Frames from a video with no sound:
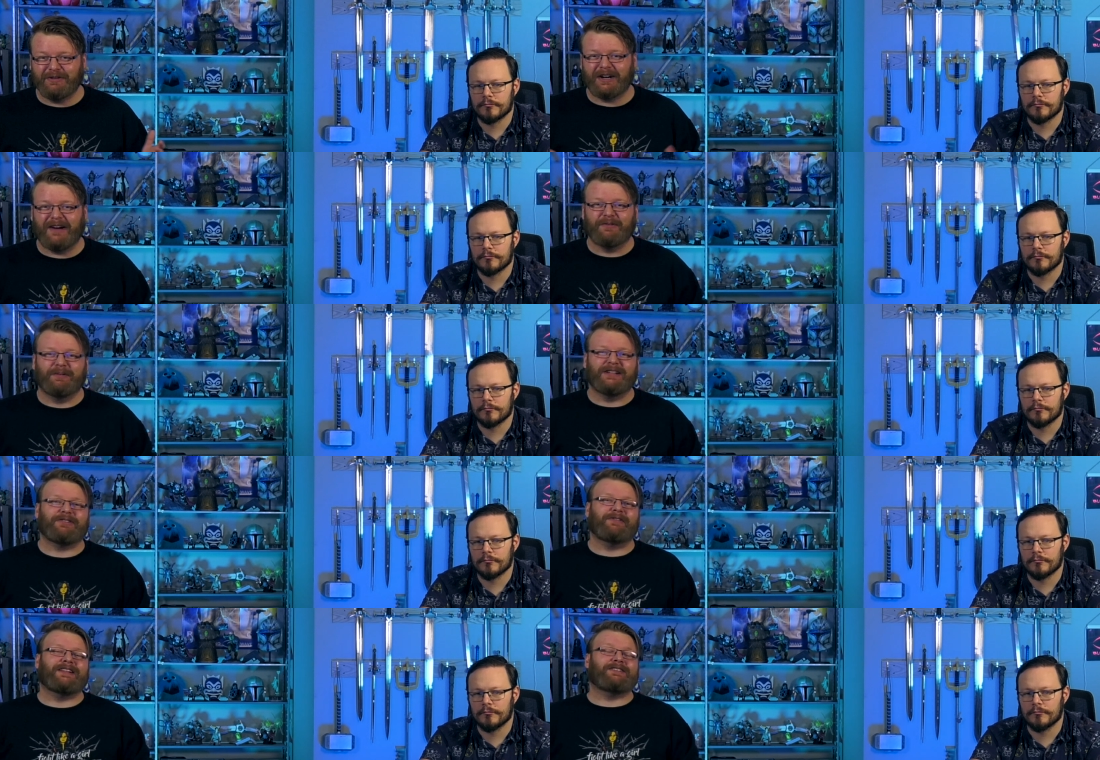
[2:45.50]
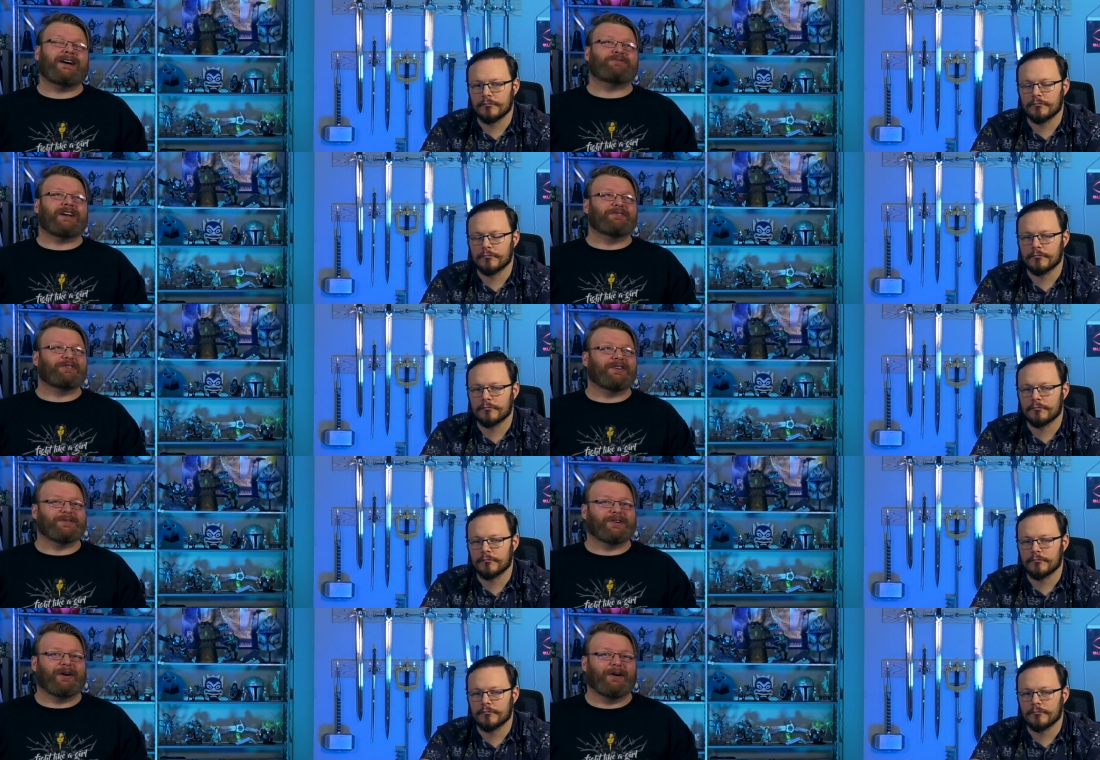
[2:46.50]
Speaker 1: travel. But it's that time travel is
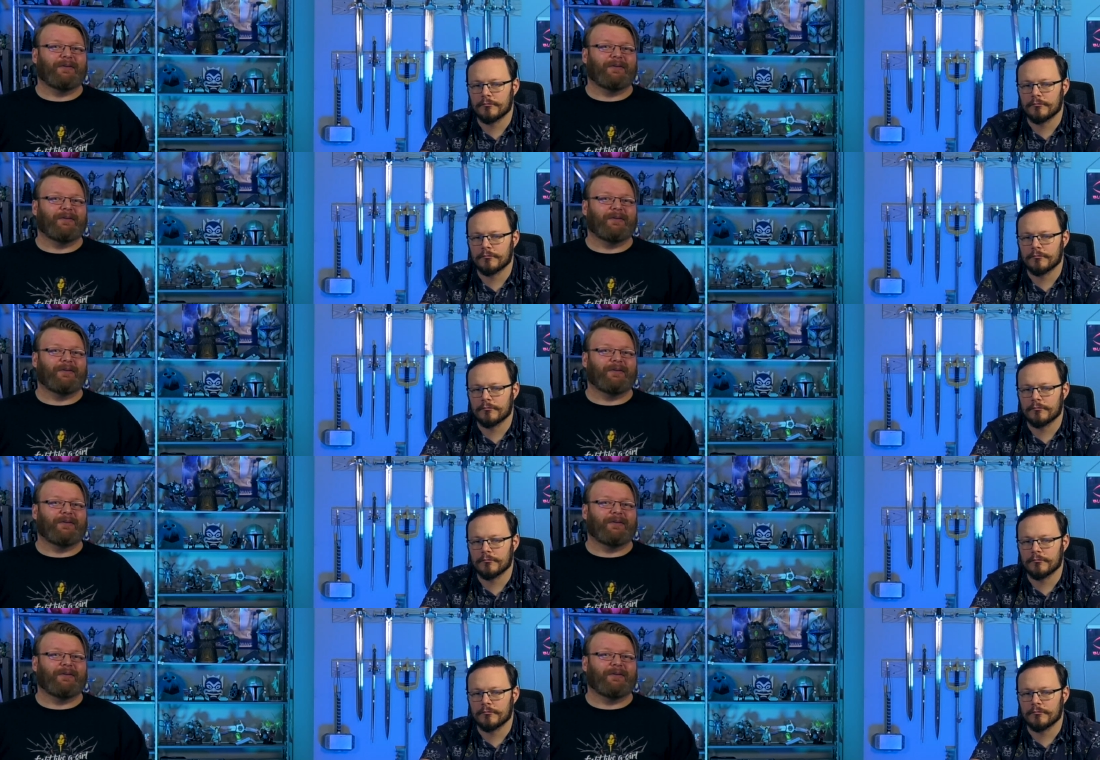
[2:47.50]
also a great